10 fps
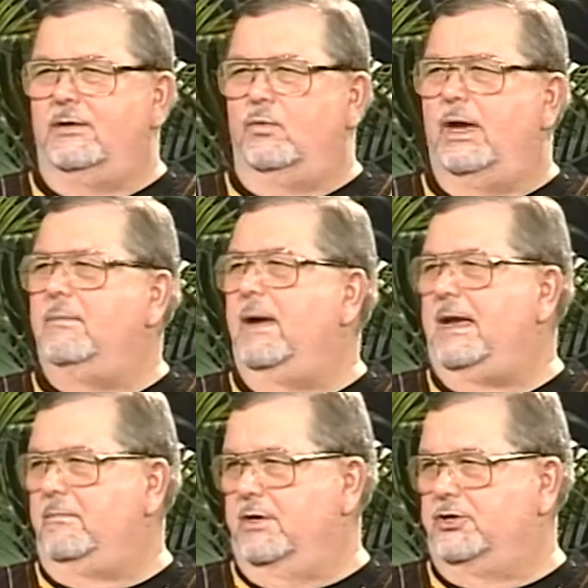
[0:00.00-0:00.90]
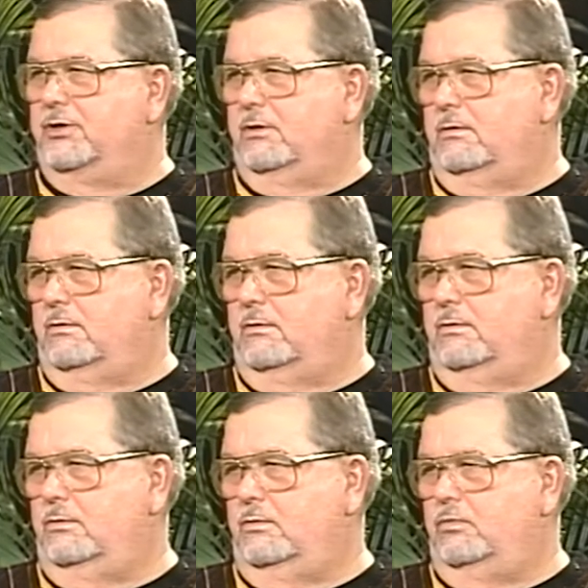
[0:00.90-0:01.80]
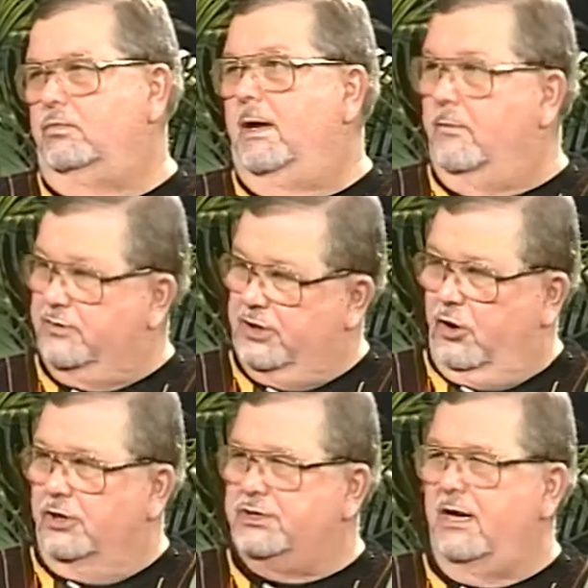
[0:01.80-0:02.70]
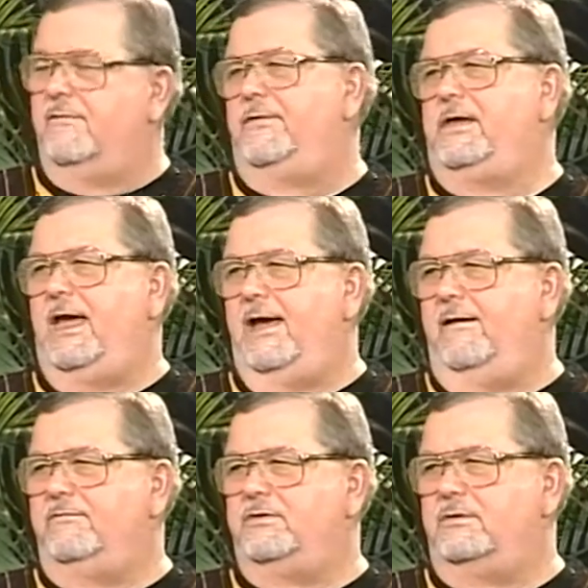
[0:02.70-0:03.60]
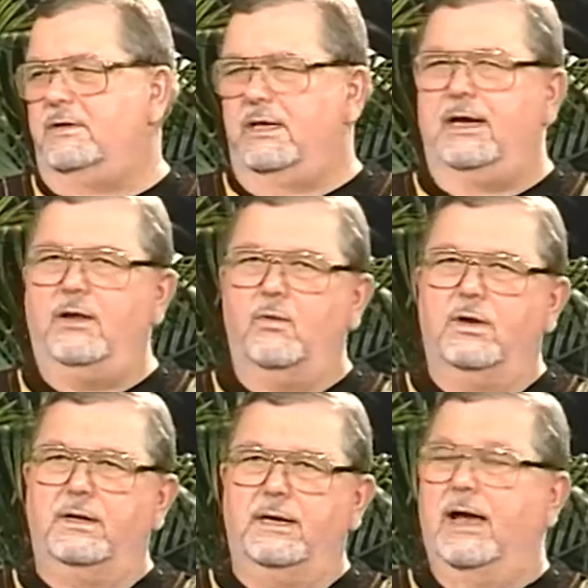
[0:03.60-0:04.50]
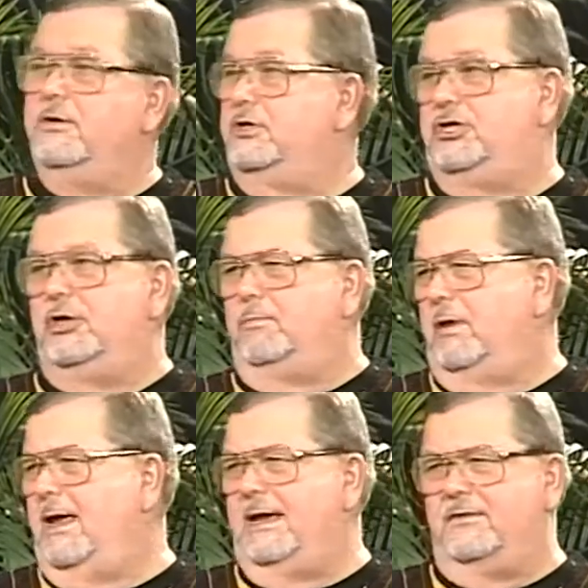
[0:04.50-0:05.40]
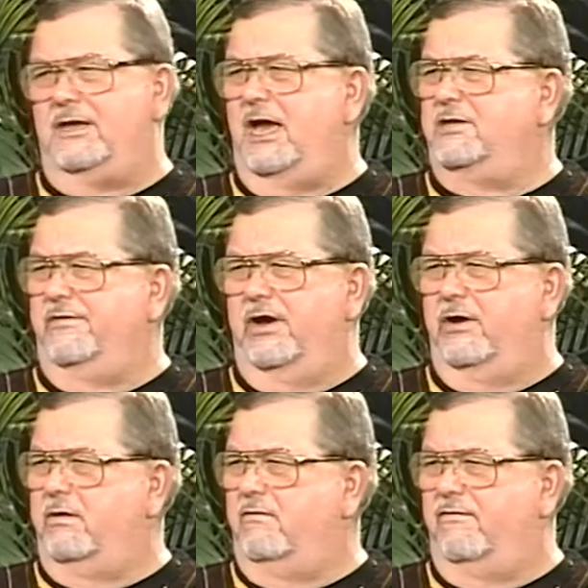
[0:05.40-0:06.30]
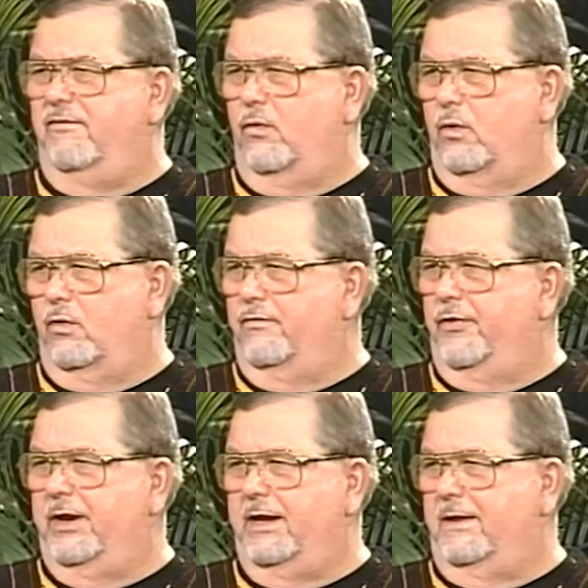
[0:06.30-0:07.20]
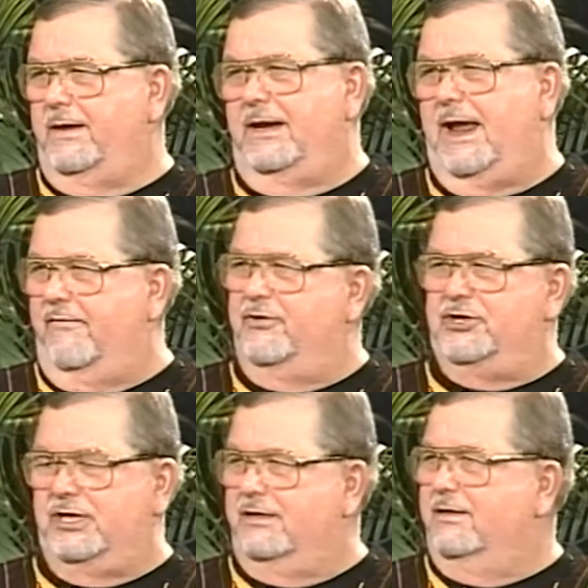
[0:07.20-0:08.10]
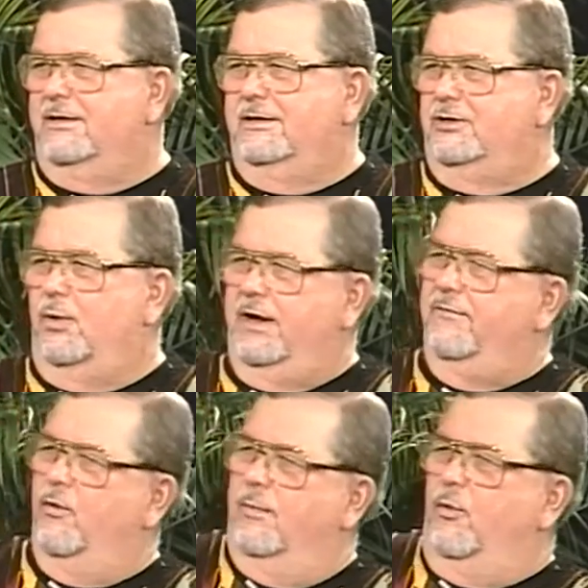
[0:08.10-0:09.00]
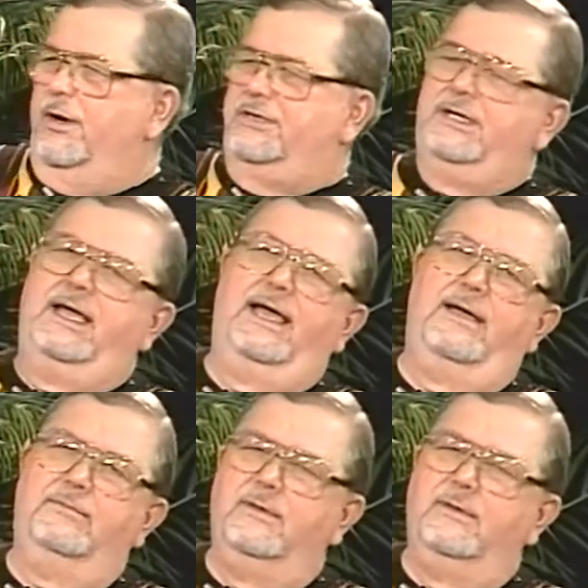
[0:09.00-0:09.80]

we had Mike Mitchell, who was an all-star for the Cavs in '81. Now is still playing at the age of 104 over in Italy and averaging 24 points a game.